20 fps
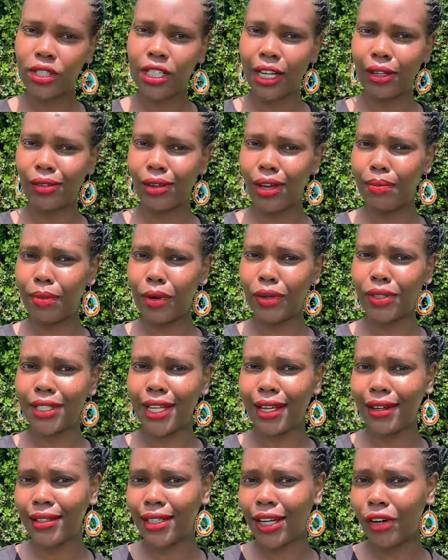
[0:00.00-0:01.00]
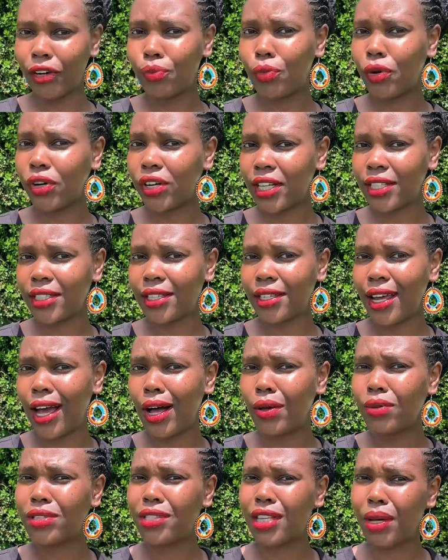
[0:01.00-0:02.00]
tell you about sanitary products and
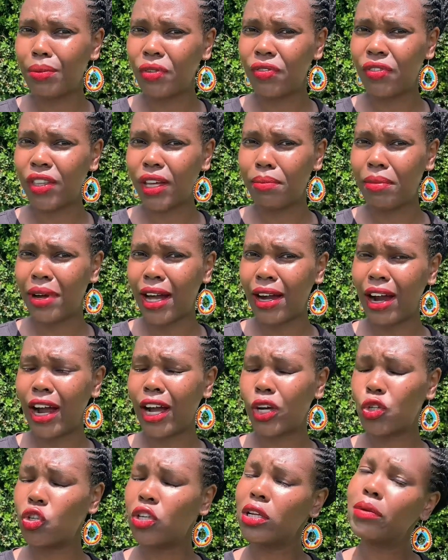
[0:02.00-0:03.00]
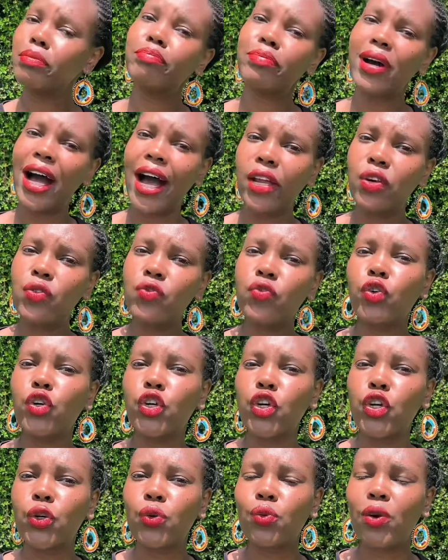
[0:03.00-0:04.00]
how some of them are actually bad for
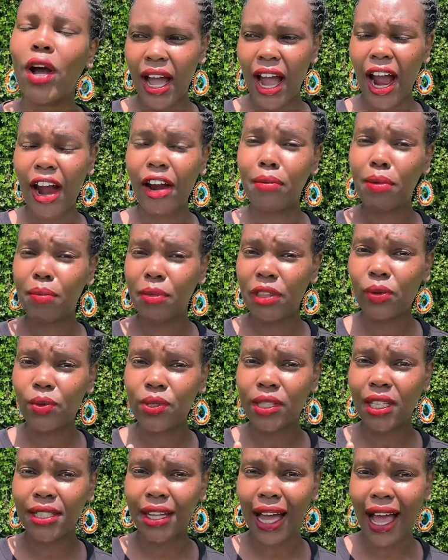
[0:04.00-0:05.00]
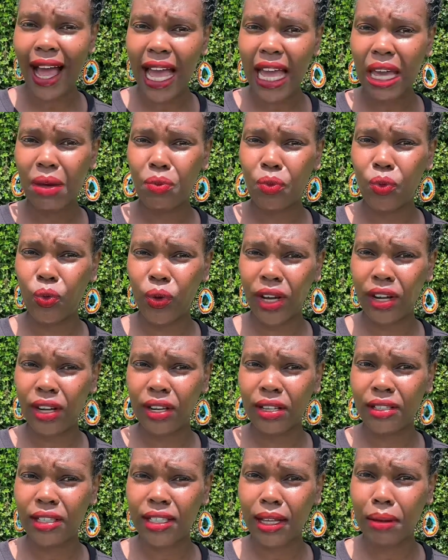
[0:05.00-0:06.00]
you. I remember there was a time
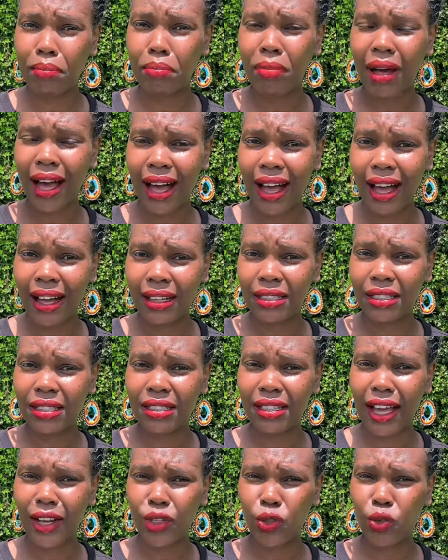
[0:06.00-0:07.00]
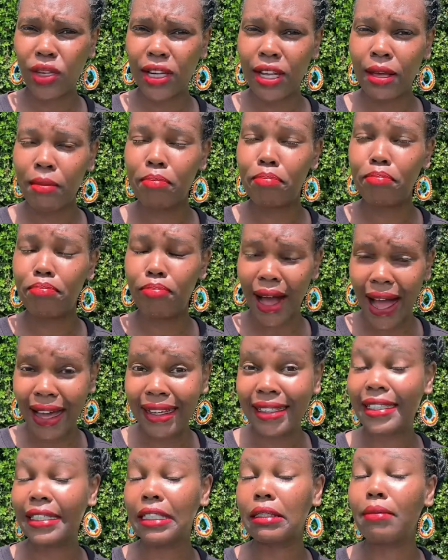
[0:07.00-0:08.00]
where some pads actually
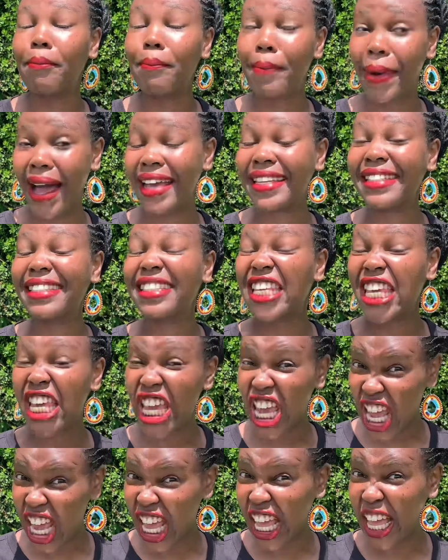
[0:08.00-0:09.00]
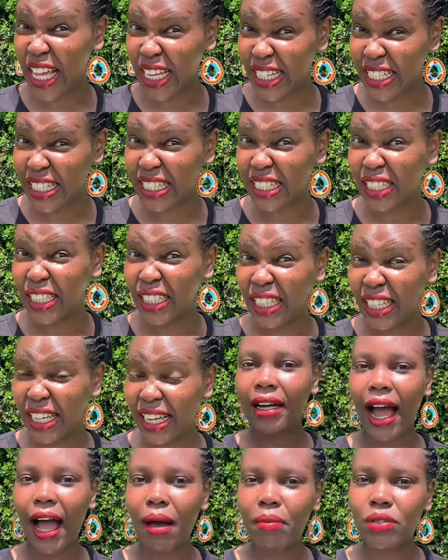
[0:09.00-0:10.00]
burnt my skin.
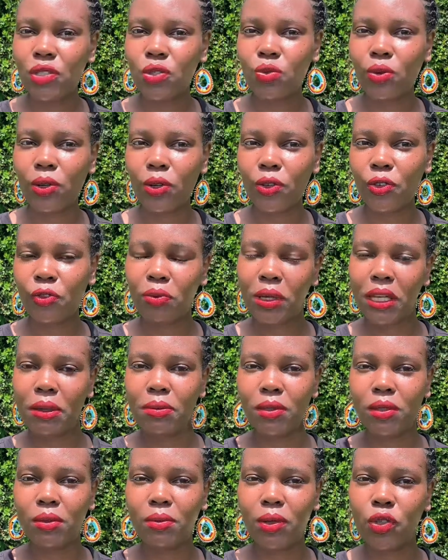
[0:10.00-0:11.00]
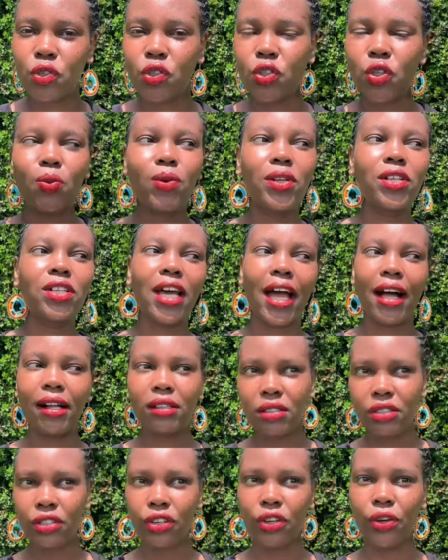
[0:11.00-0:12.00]
It happens to a lot of people because no one
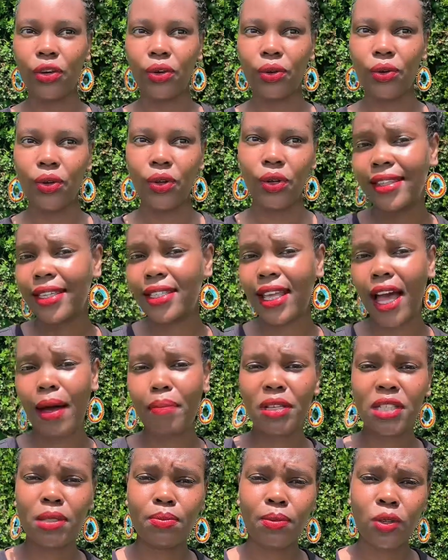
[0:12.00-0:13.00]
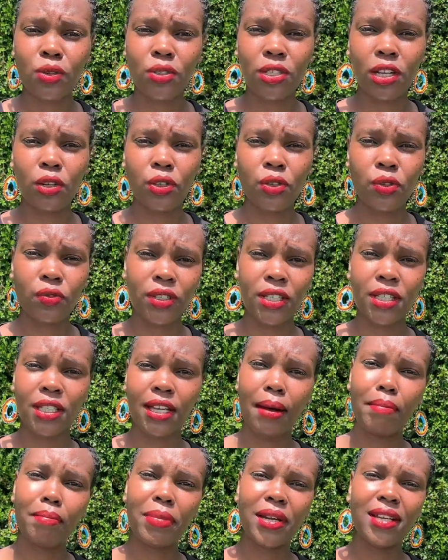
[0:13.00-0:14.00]
tells you. This happens because a lot of these
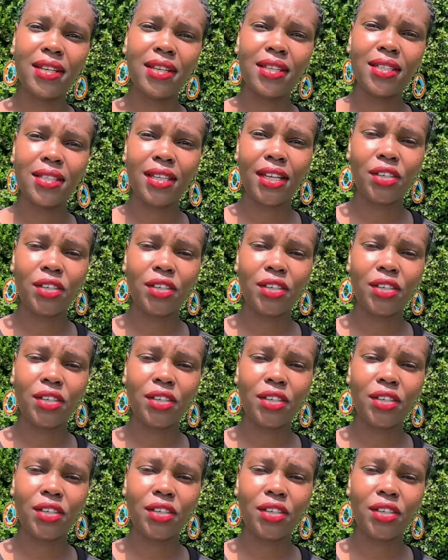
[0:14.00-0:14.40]
companies are